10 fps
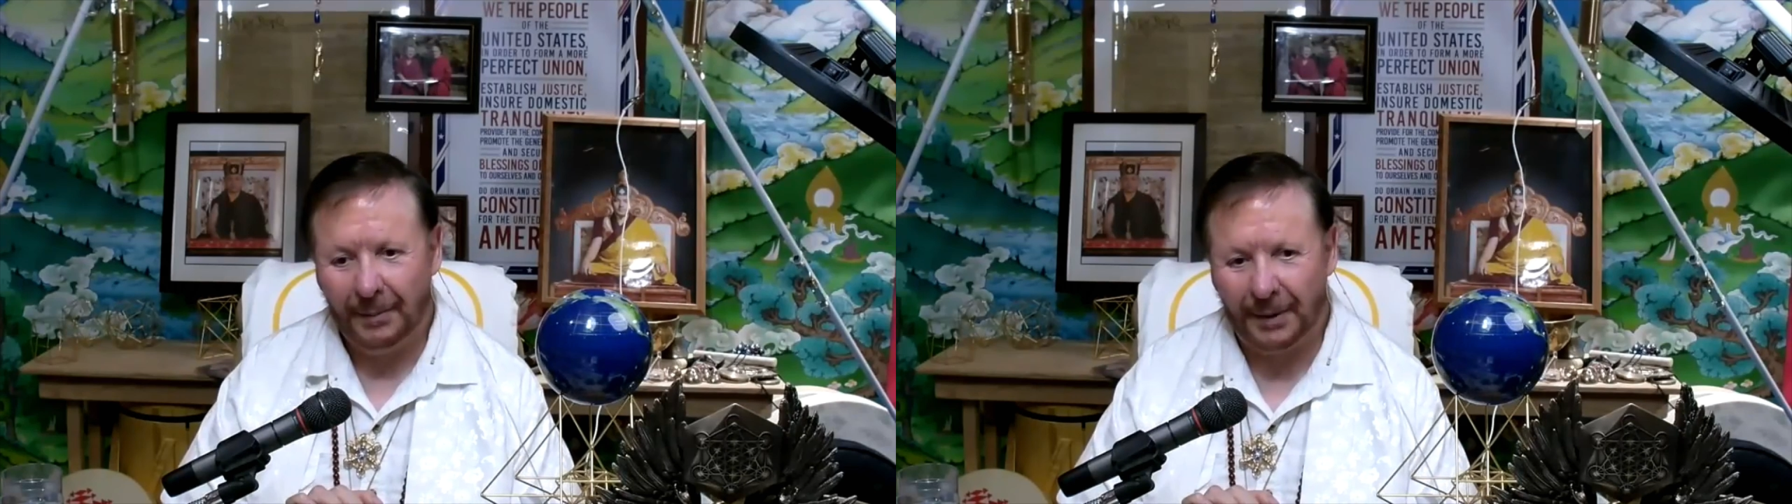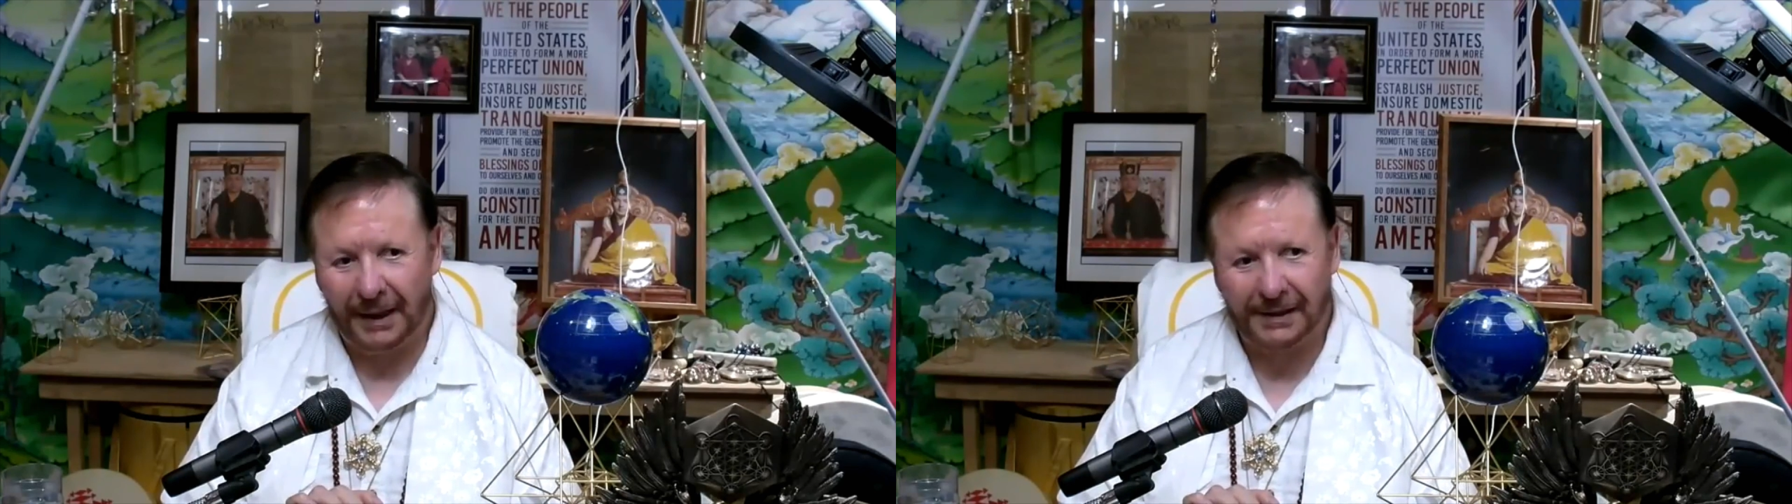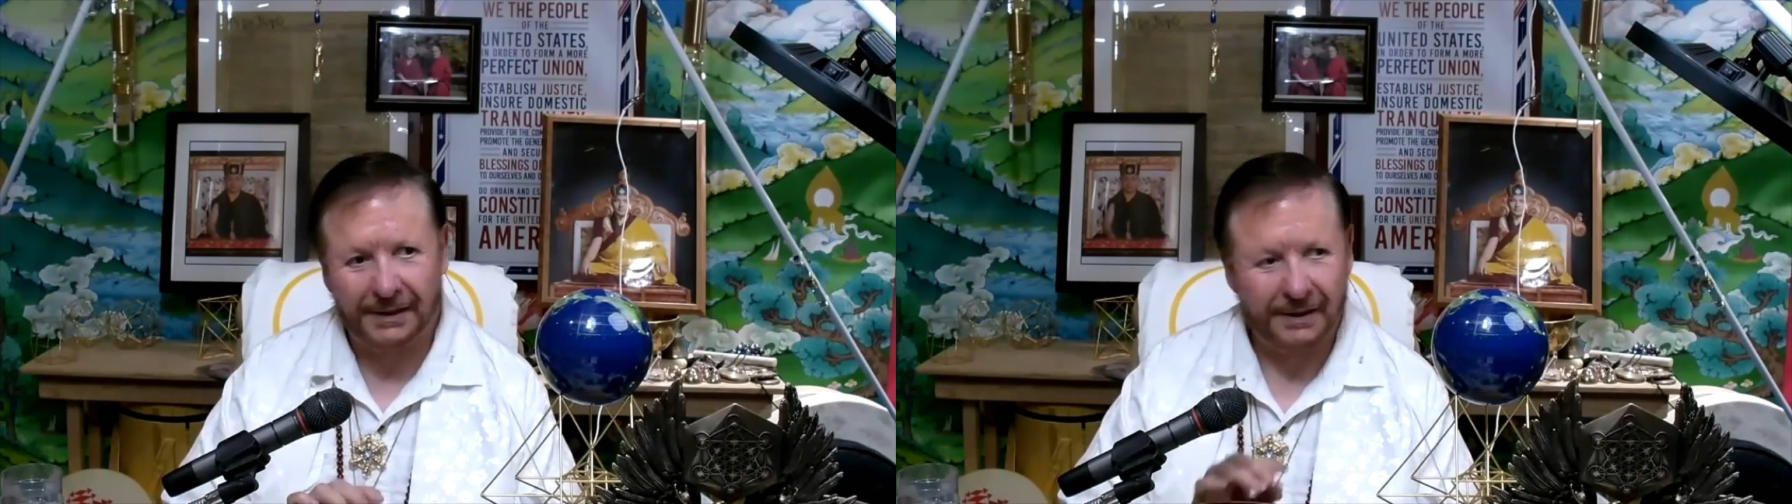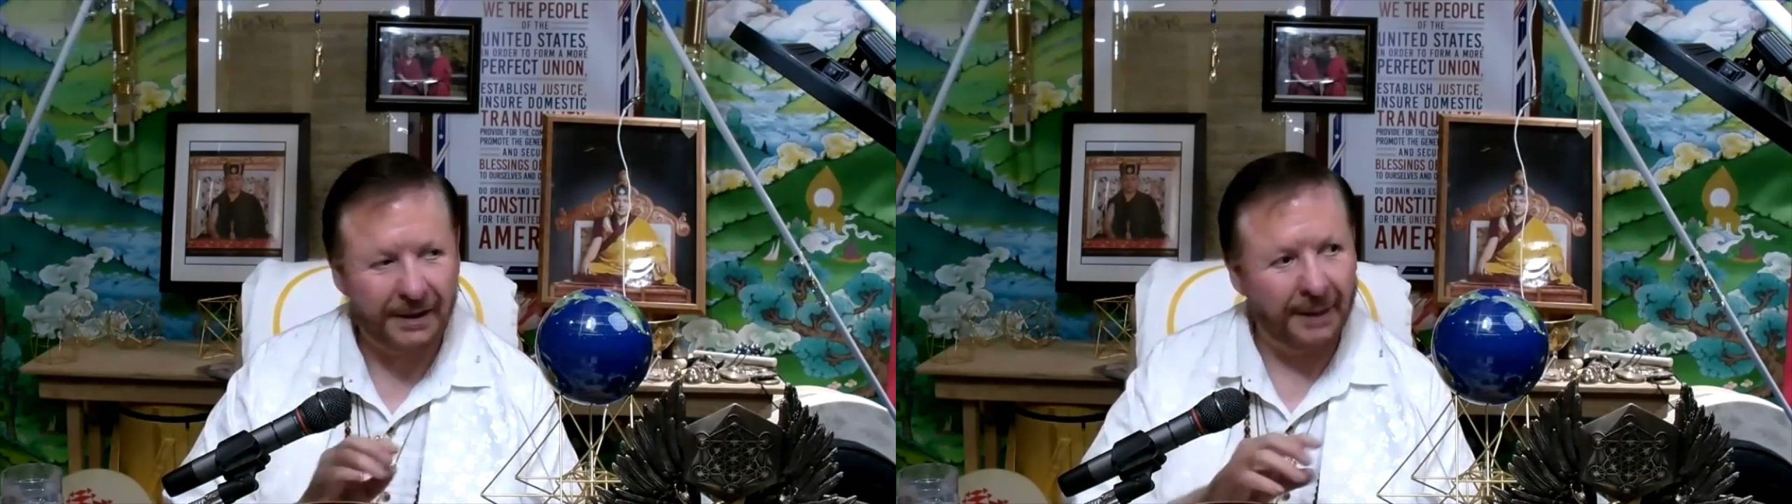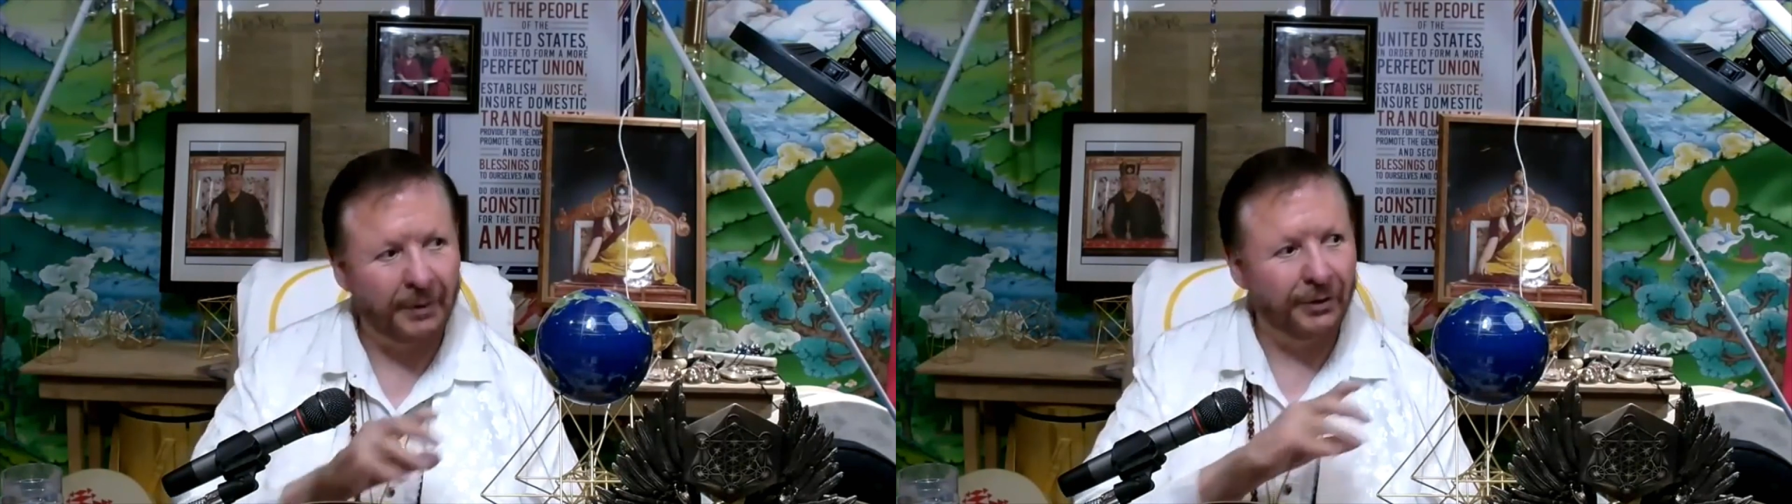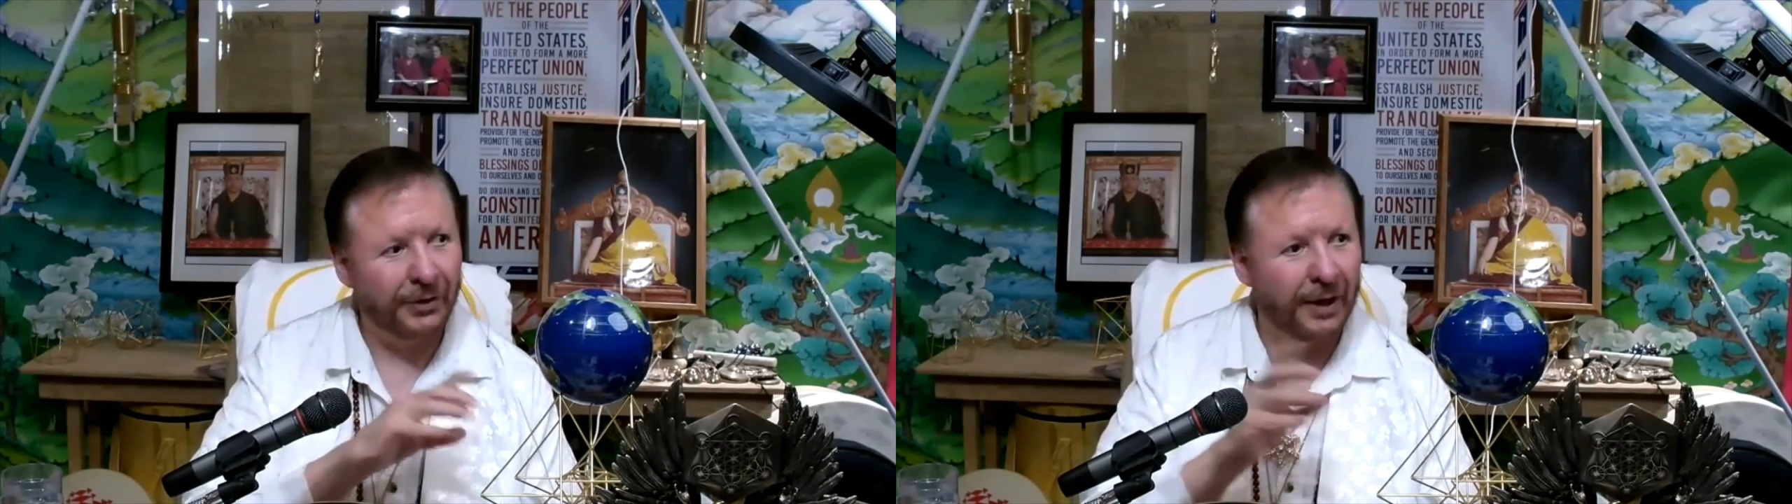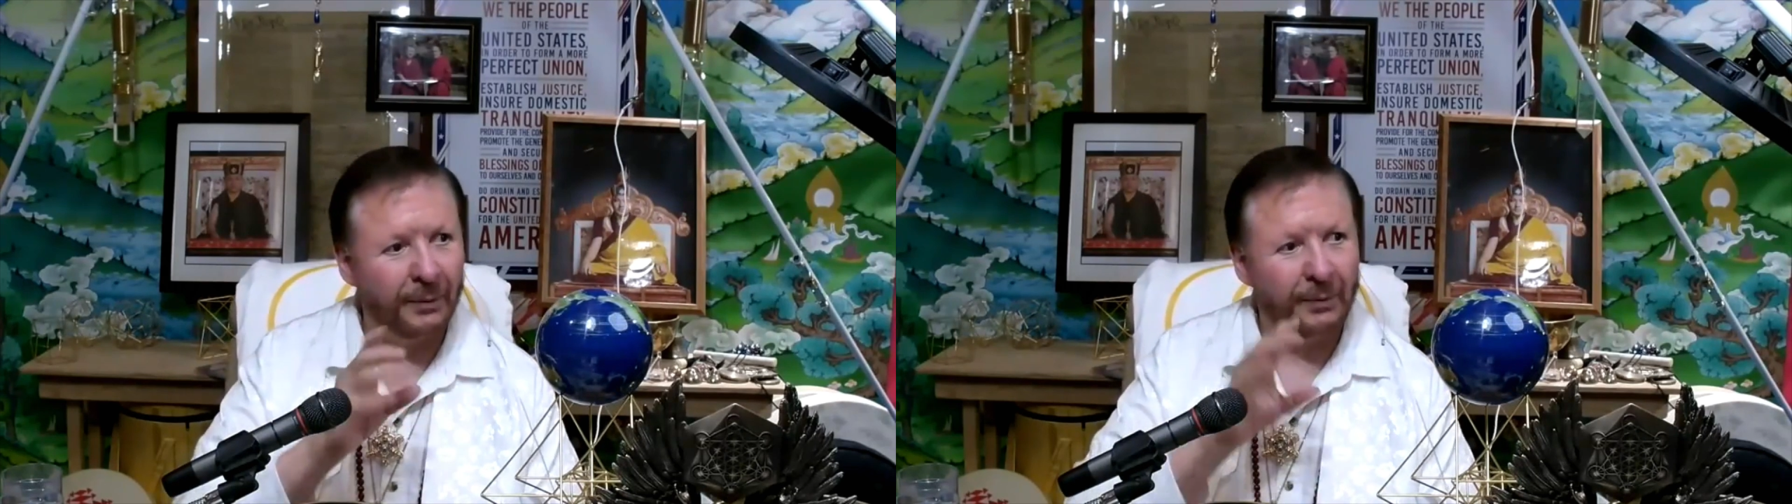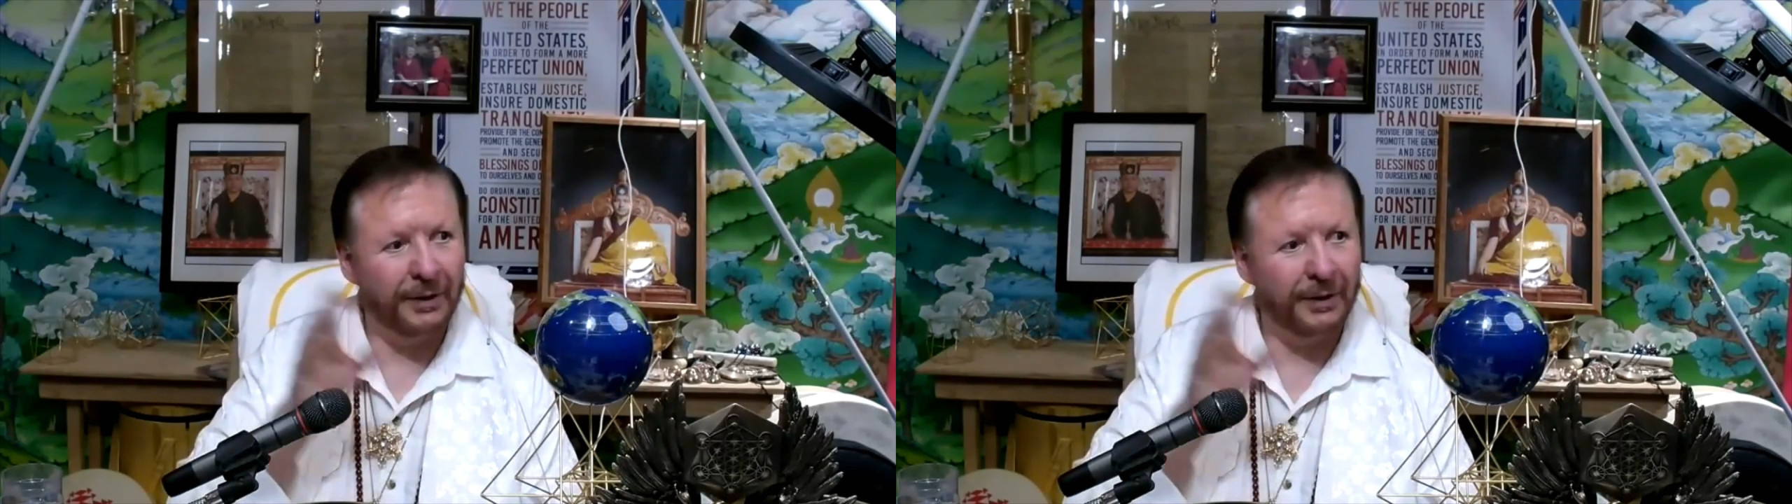But as time goes on,